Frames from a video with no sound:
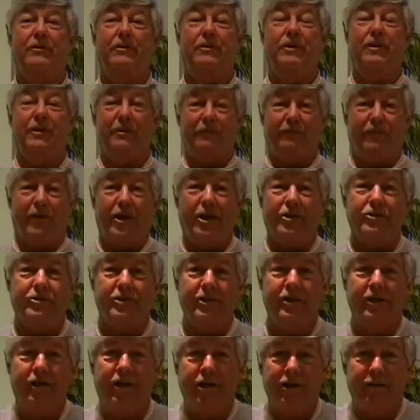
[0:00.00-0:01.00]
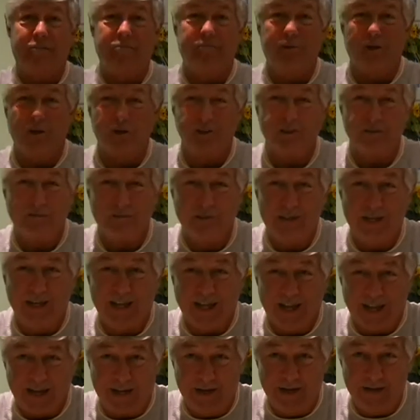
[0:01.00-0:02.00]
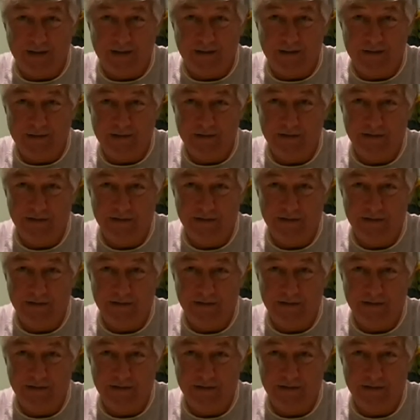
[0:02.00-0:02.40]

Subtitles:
In the factory, and I had a Boxford lathe,